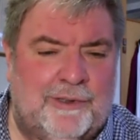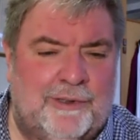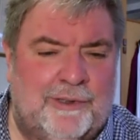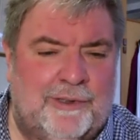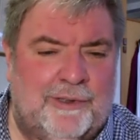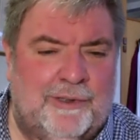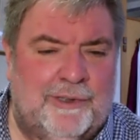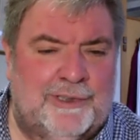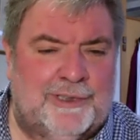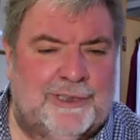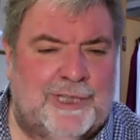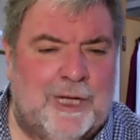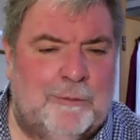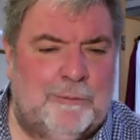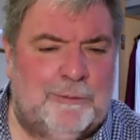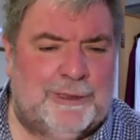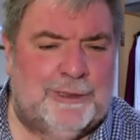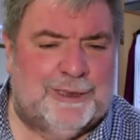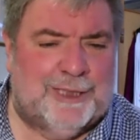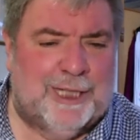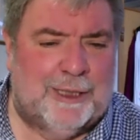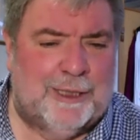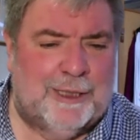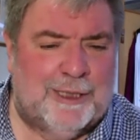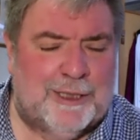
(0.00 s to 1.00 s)
The sandwich
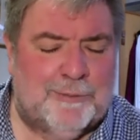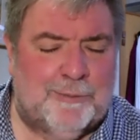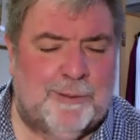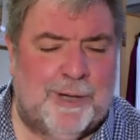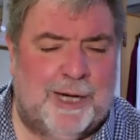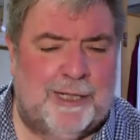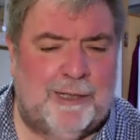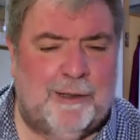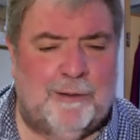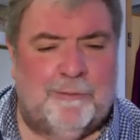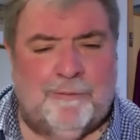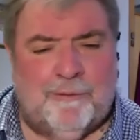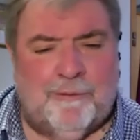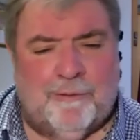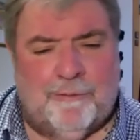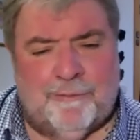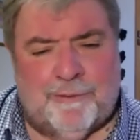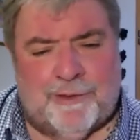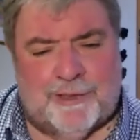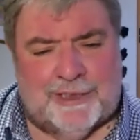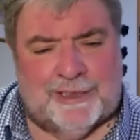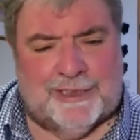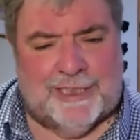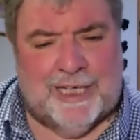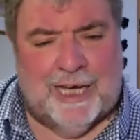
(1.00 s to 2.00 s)
then is made up of the
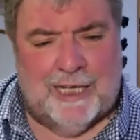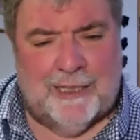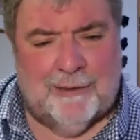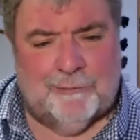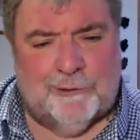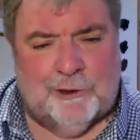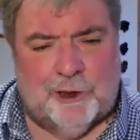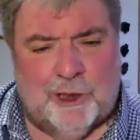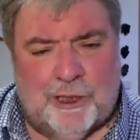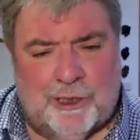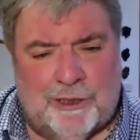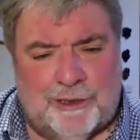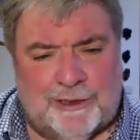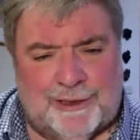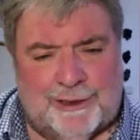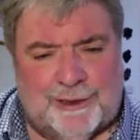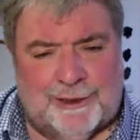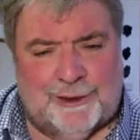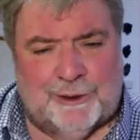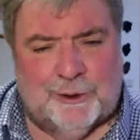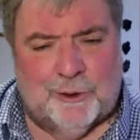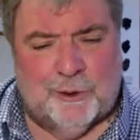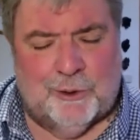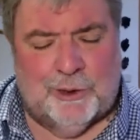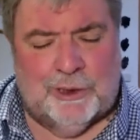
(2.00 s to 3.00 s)
start of Jairus'
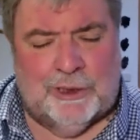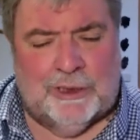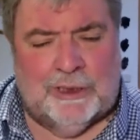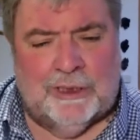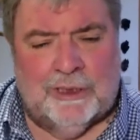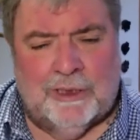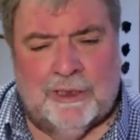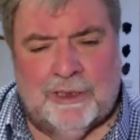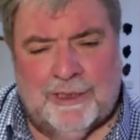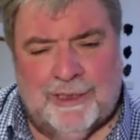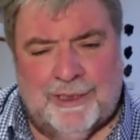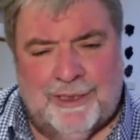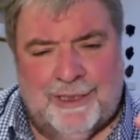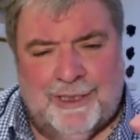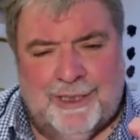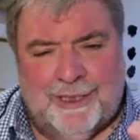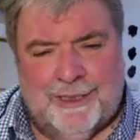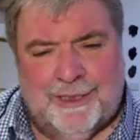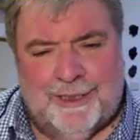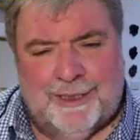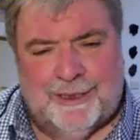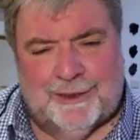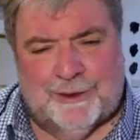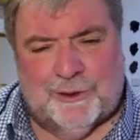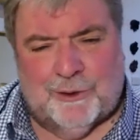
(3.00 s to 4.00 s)
story,
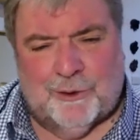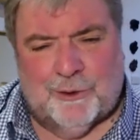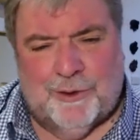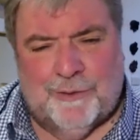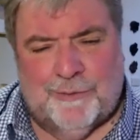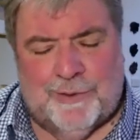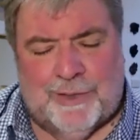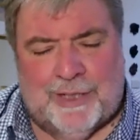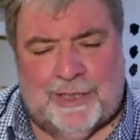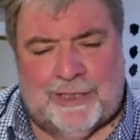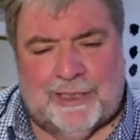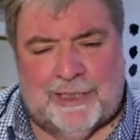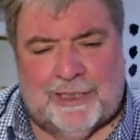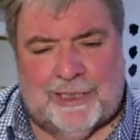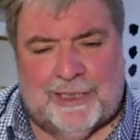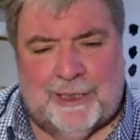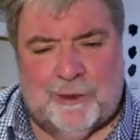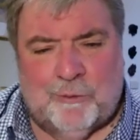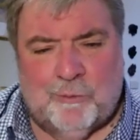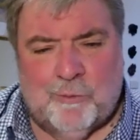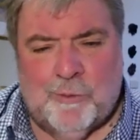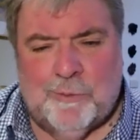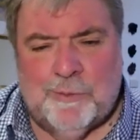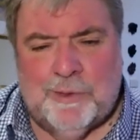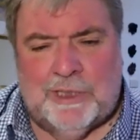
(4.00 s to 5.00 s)
the story of the unclean
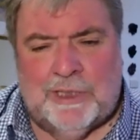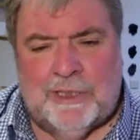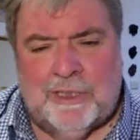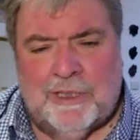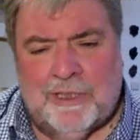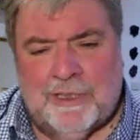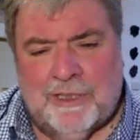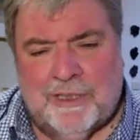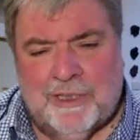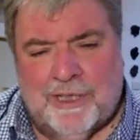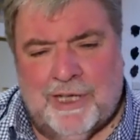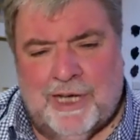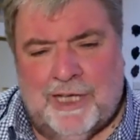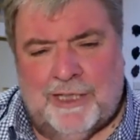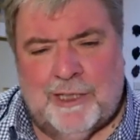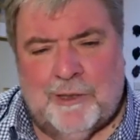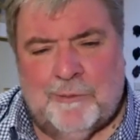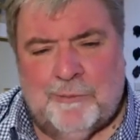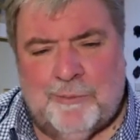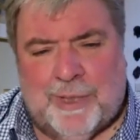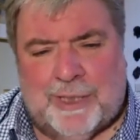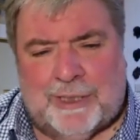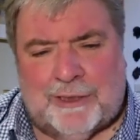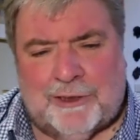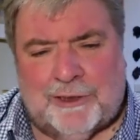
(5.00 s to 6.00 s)
woman, and then
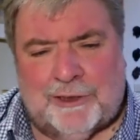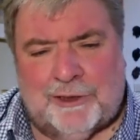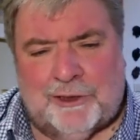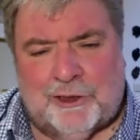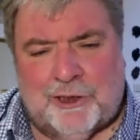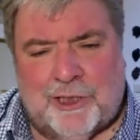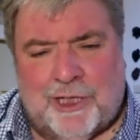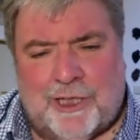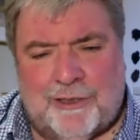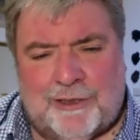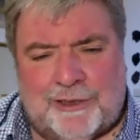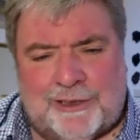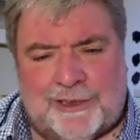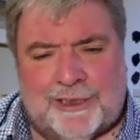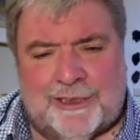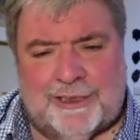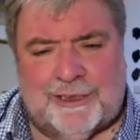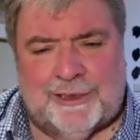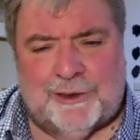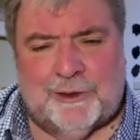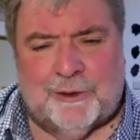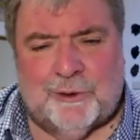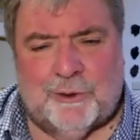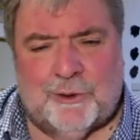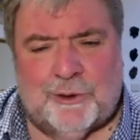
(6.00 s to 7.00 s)
back to Jairus and his
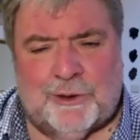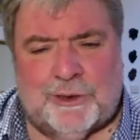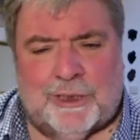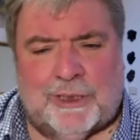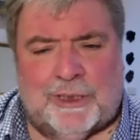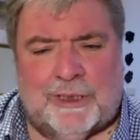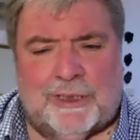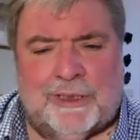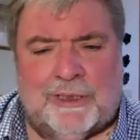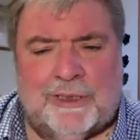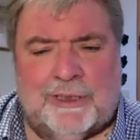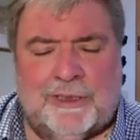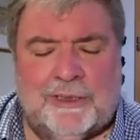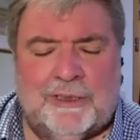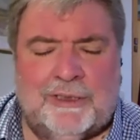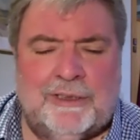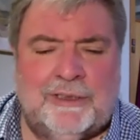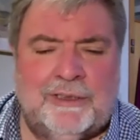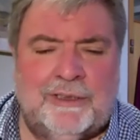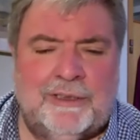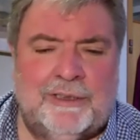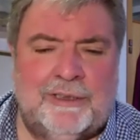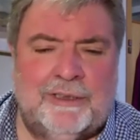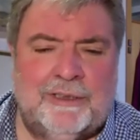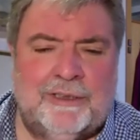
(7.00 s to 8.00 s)
daughter.
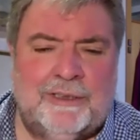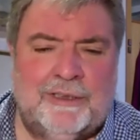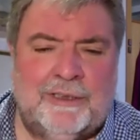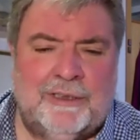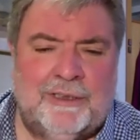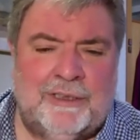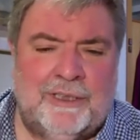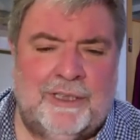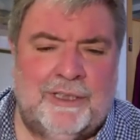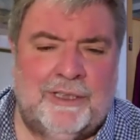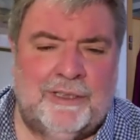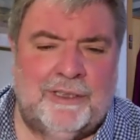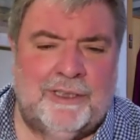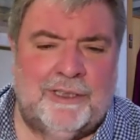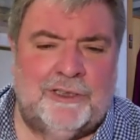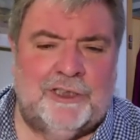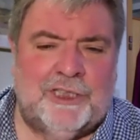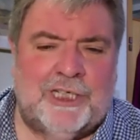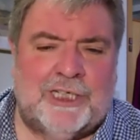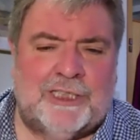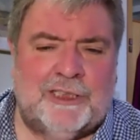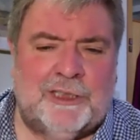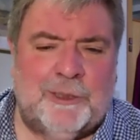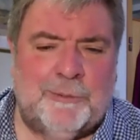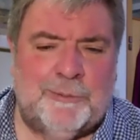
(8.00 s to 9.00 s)
The
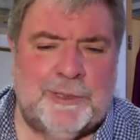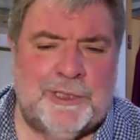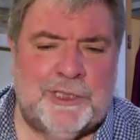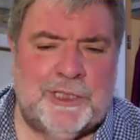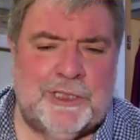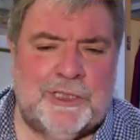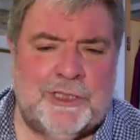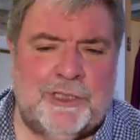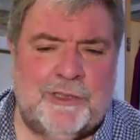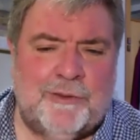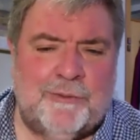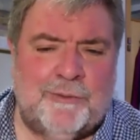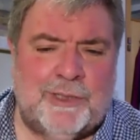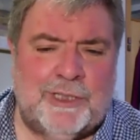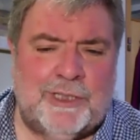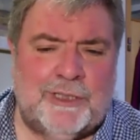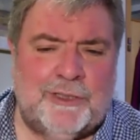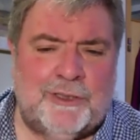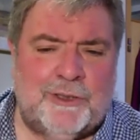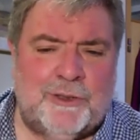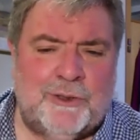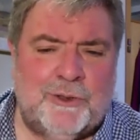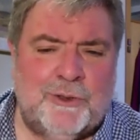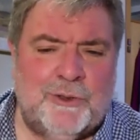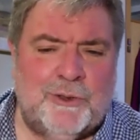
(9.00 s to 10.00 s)
juxtaposition of
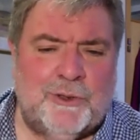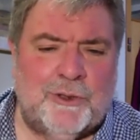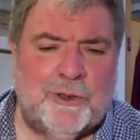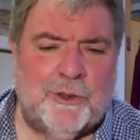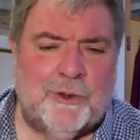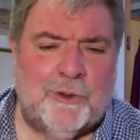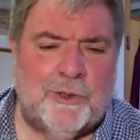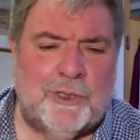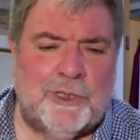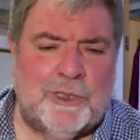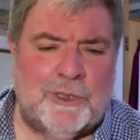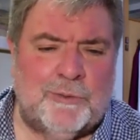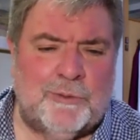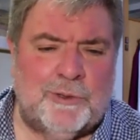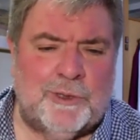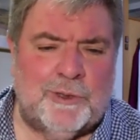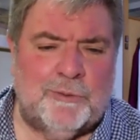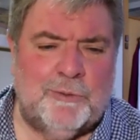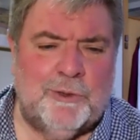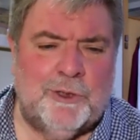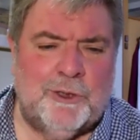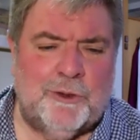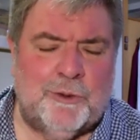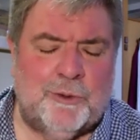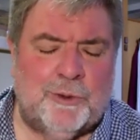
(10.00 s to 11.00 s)
these two stories, which
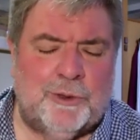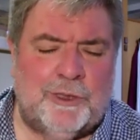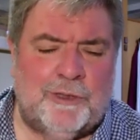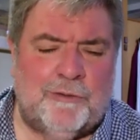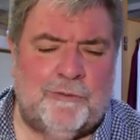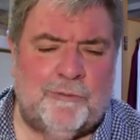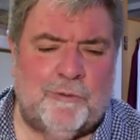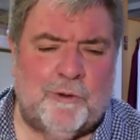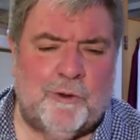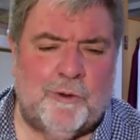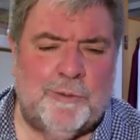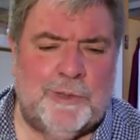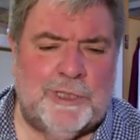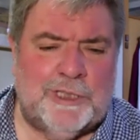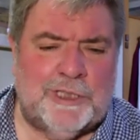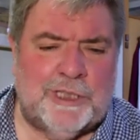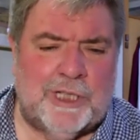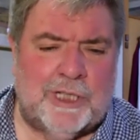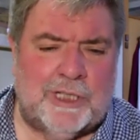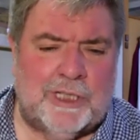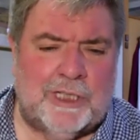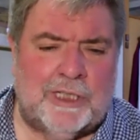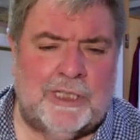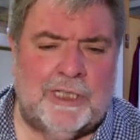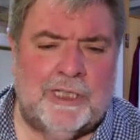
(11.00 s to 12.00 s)
mutually inform each
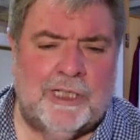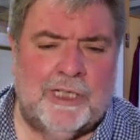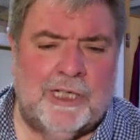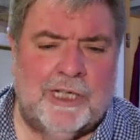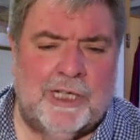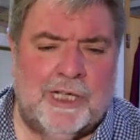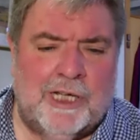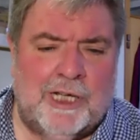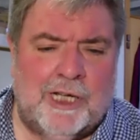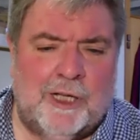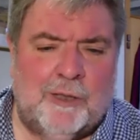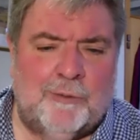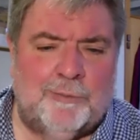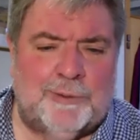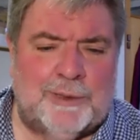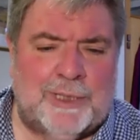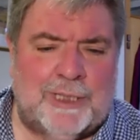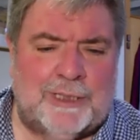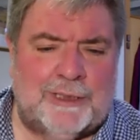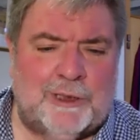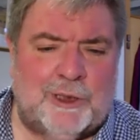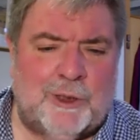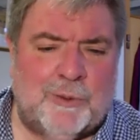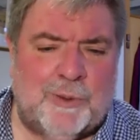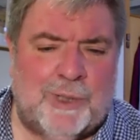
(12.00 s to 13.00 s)
other, helps
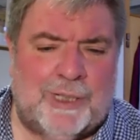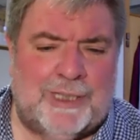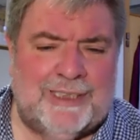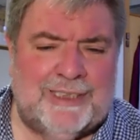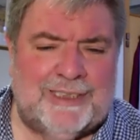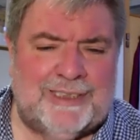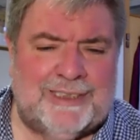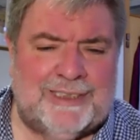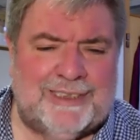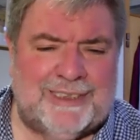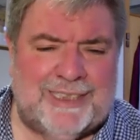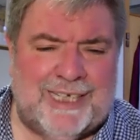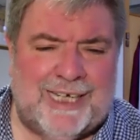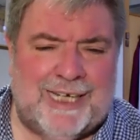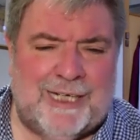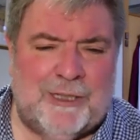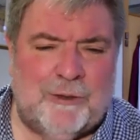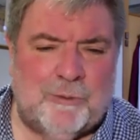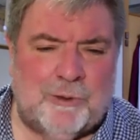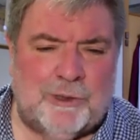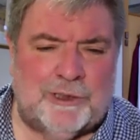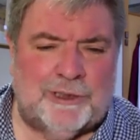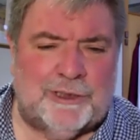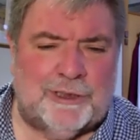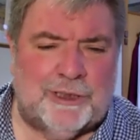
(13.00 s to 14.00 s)
us to understand
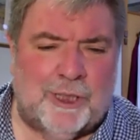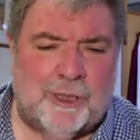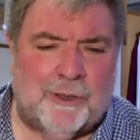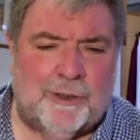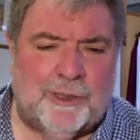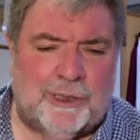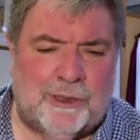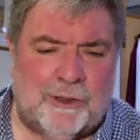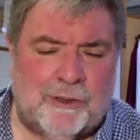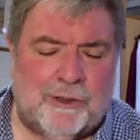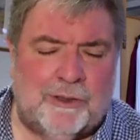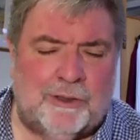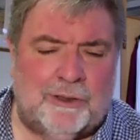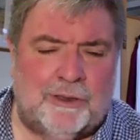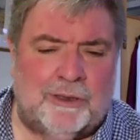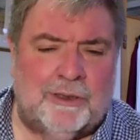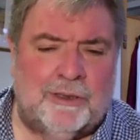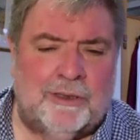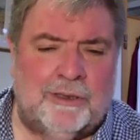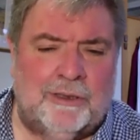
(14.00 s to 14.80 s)
what's going on.